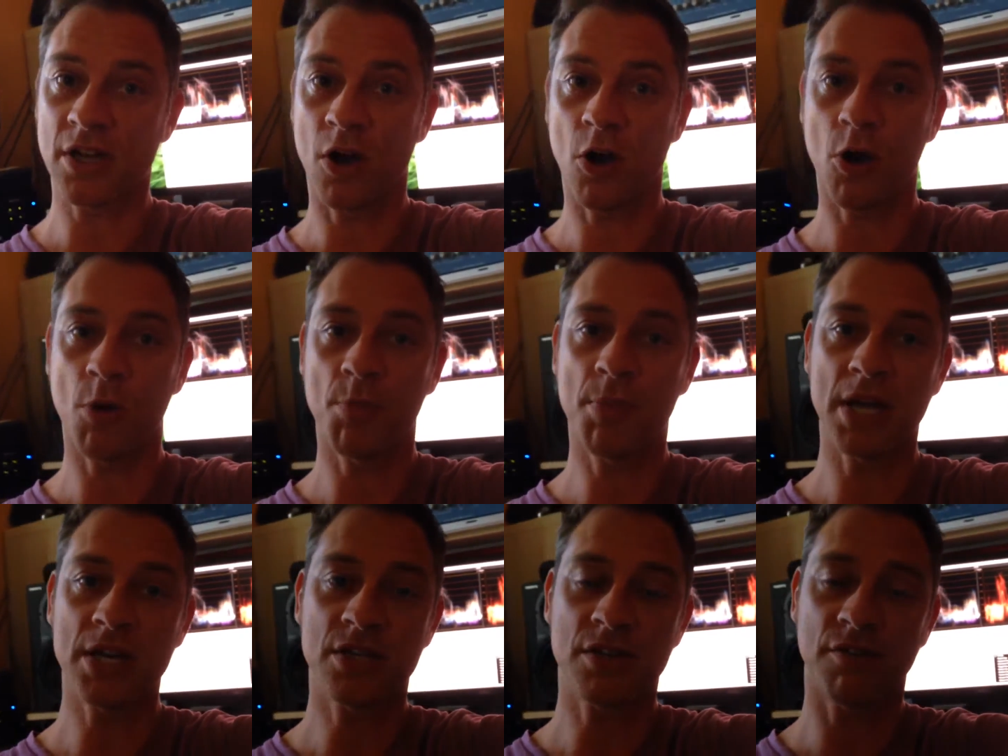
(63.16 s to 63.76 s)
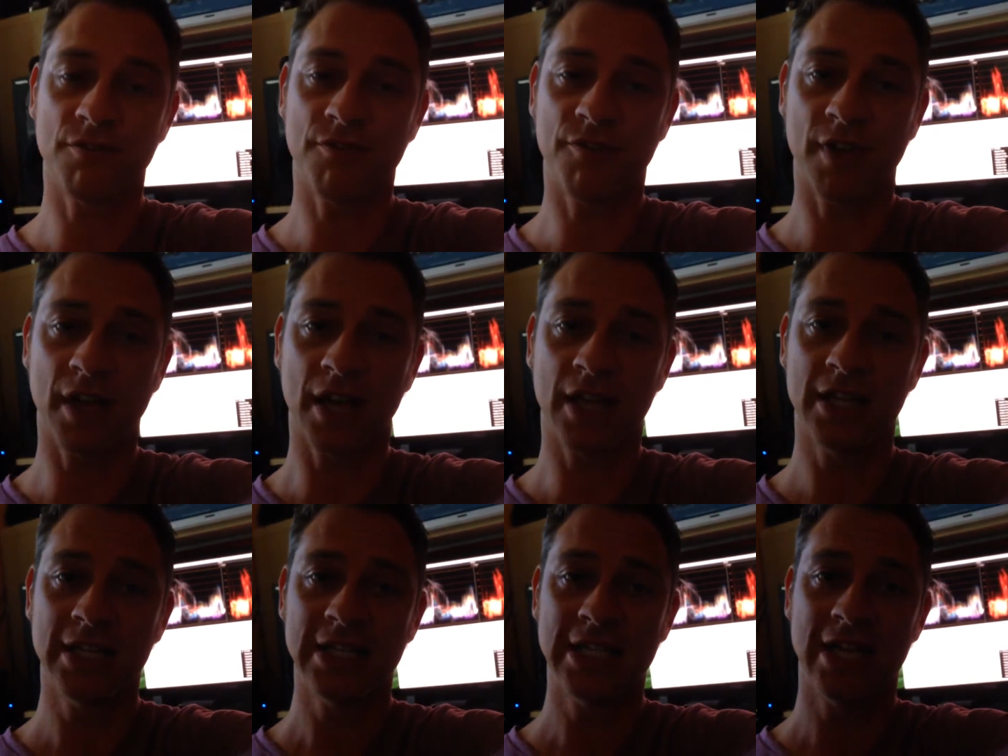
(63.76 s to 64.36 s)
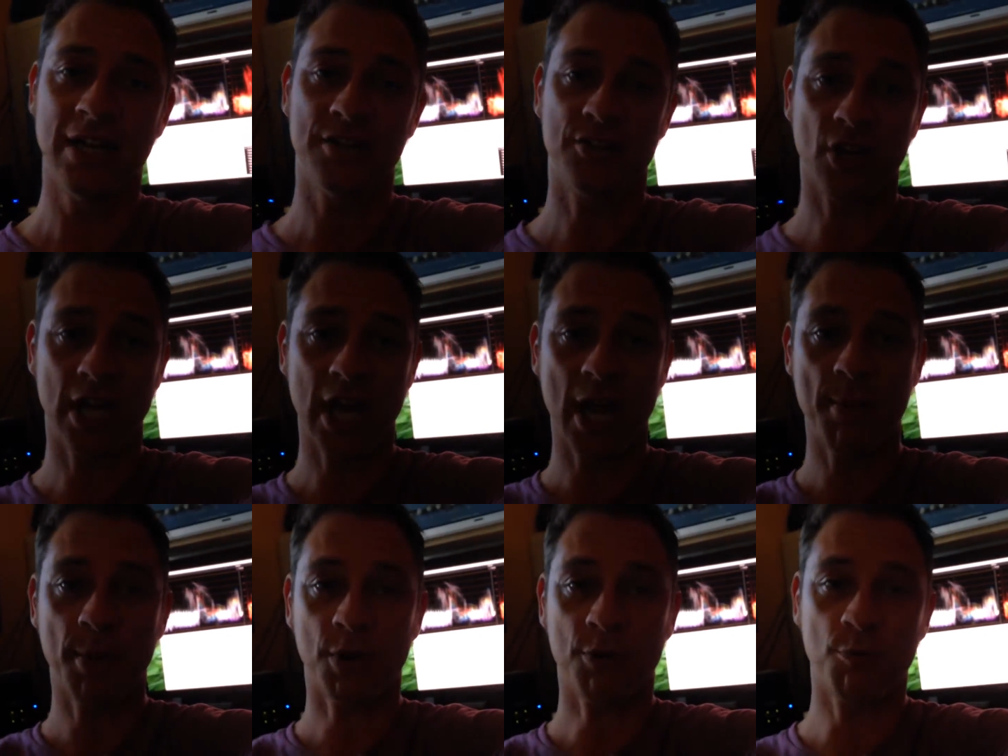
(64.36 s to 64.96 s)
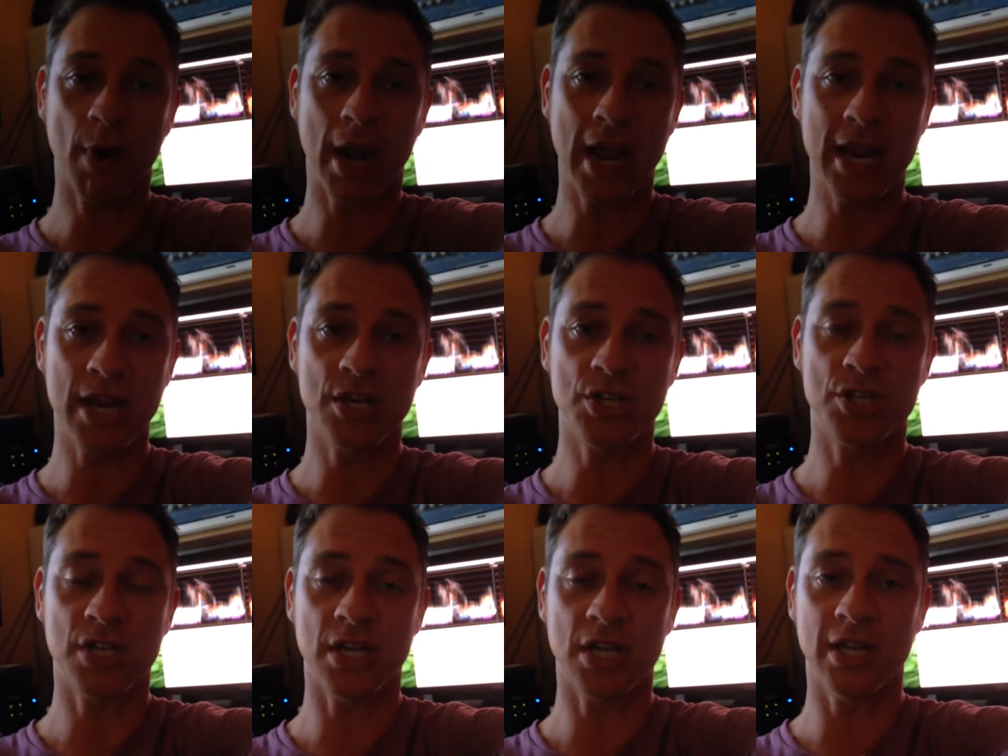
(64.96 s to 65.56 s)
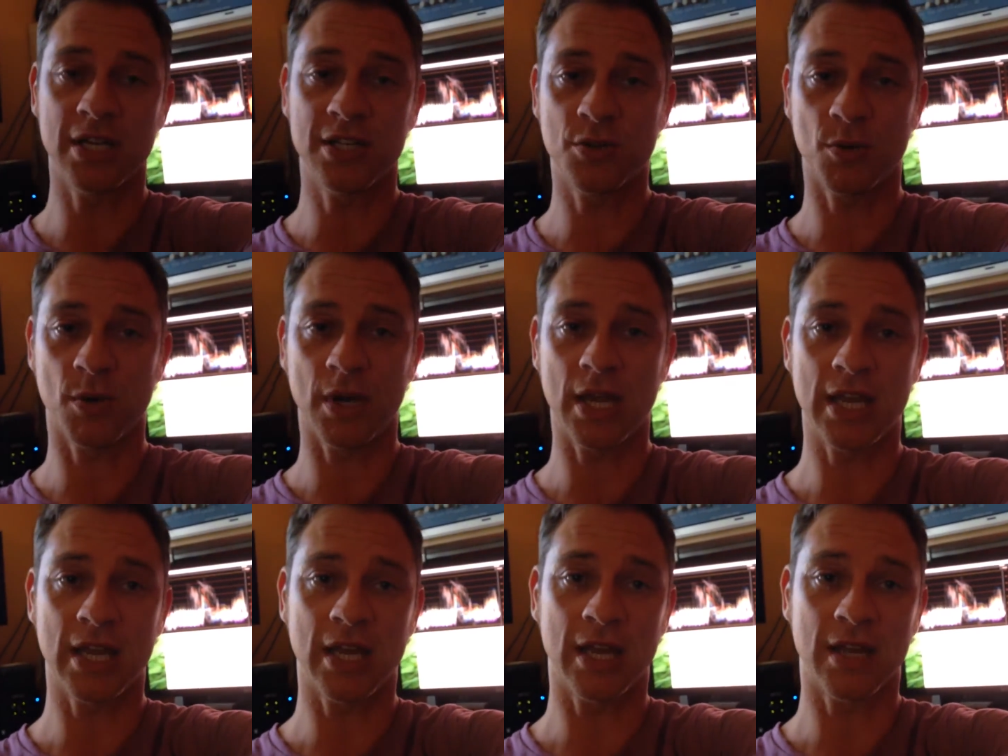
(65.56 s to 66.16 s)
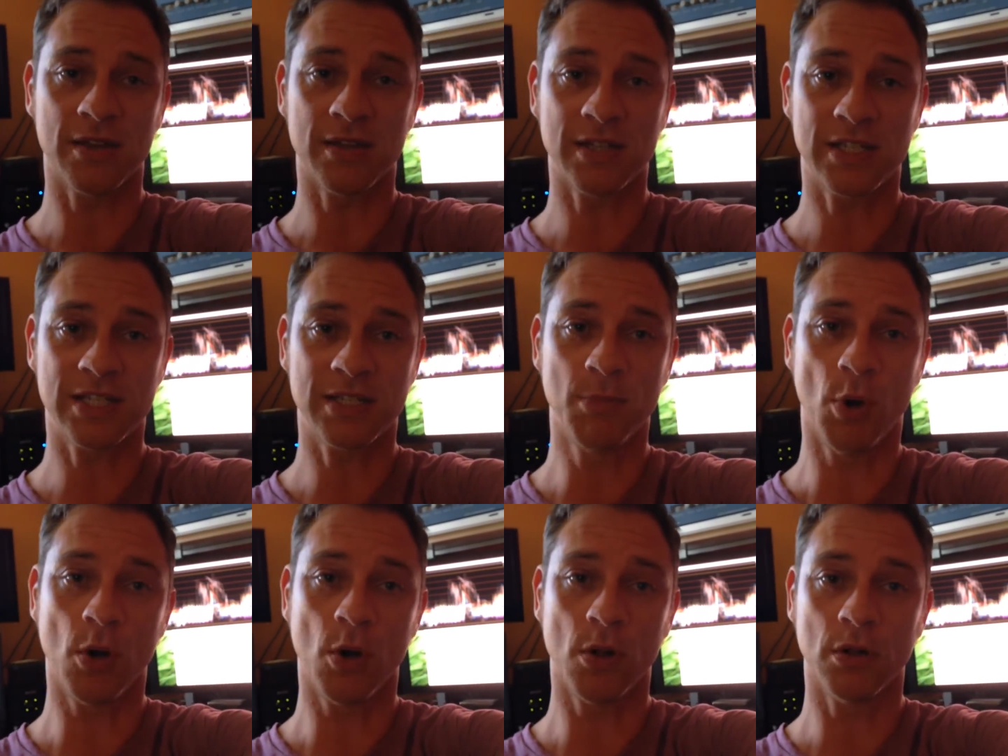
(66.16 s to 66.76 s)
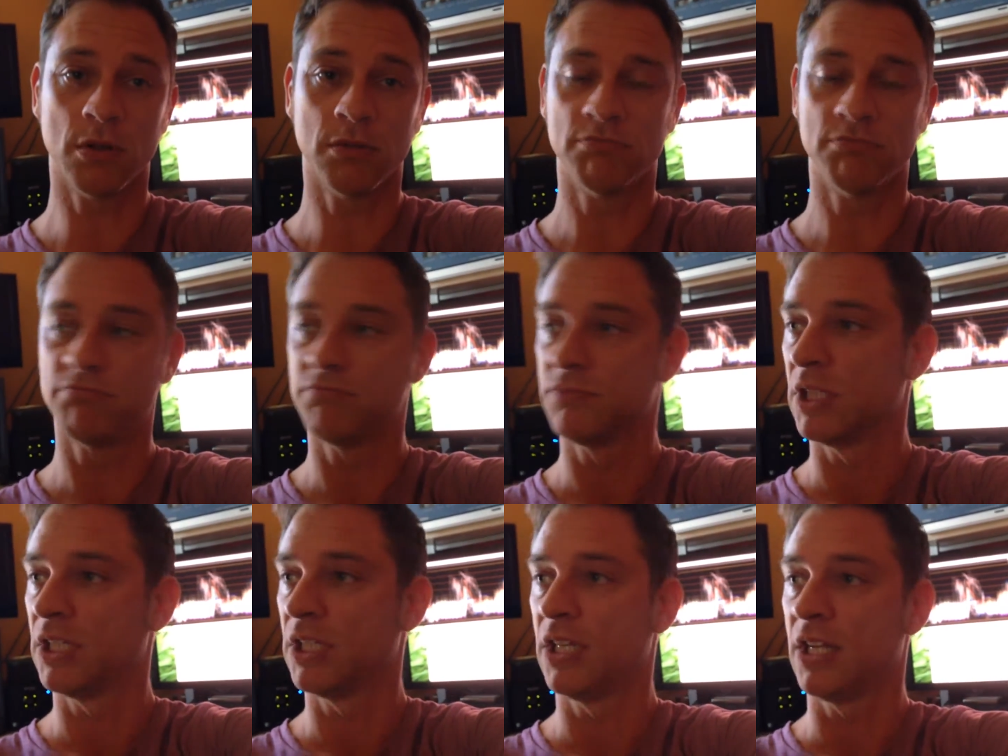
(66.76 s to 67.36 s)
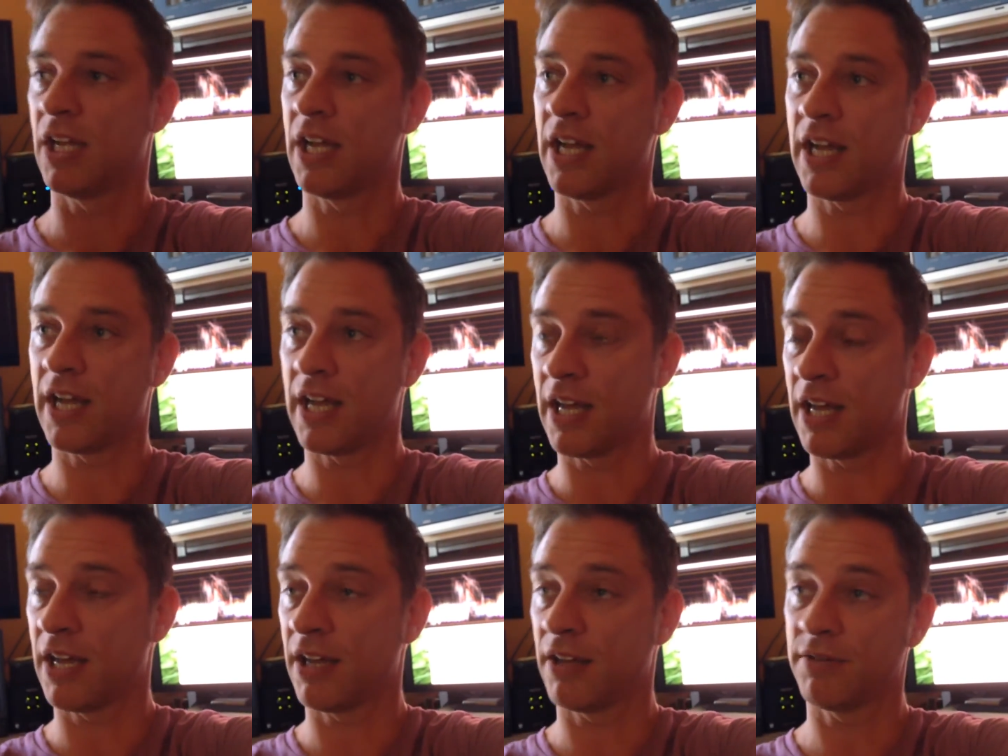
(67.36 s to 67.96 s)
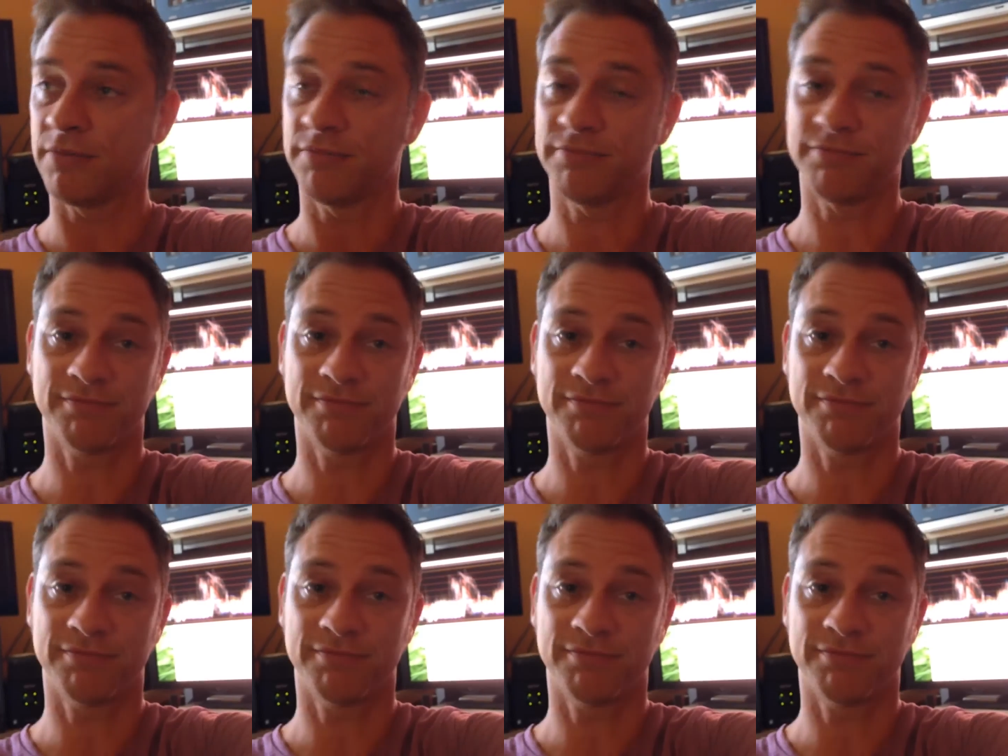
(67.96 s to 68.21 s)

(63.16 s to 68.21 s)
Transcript: a whole bunch of uh, dynamic range into a uh, small uh,